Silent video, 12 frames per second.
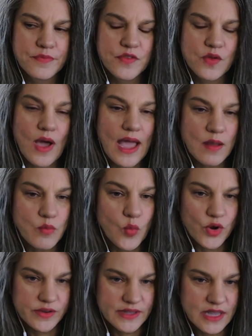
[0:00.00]
so I'm
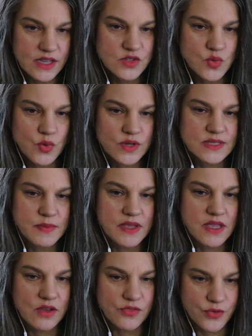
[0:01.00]
working towards
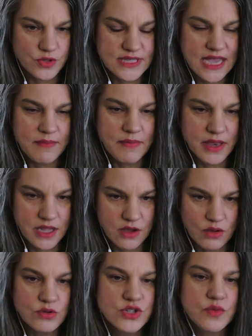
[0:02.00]
being a full-time money
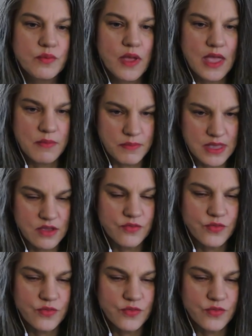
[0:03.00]
coach and being